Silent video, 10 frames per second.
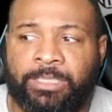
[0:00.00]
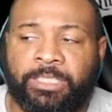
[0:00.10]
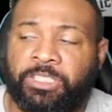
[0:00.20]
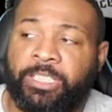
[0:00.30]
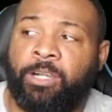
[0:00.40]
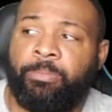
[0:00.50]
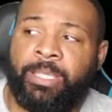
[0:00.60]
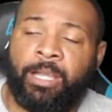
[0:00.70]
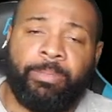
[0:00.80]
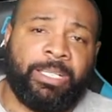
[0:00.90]
essentially help
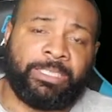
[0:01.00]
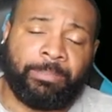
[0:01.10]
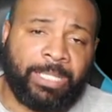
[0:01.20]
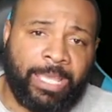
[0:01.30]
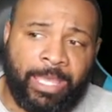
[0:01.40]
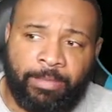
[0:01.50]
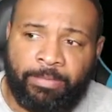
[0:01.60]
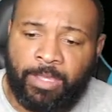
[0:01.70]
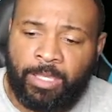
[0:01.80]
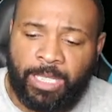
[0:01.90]
me out because I'm gonna have,
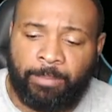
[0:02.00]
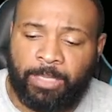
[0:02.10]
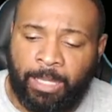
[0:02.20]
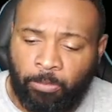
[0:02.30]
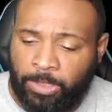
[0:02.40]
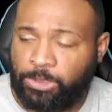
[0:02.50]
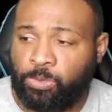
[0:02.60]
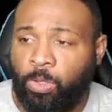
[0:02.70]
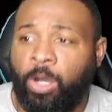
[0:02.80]
and I want to do